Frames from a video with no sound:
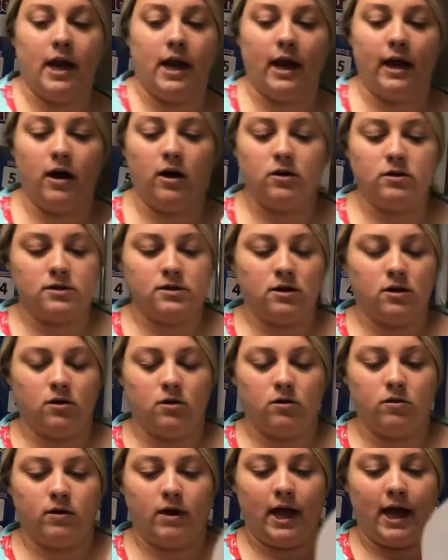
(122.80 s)
I
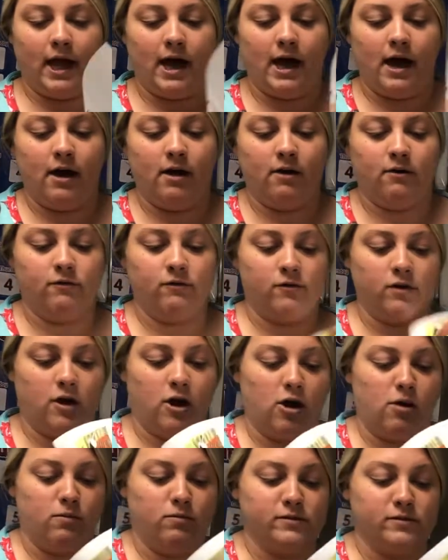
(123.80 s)
also have
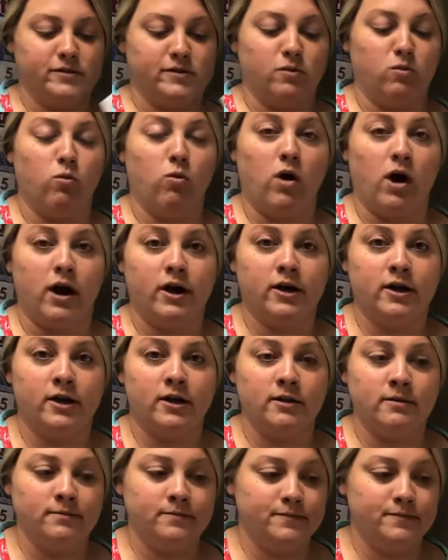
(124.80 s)
some water.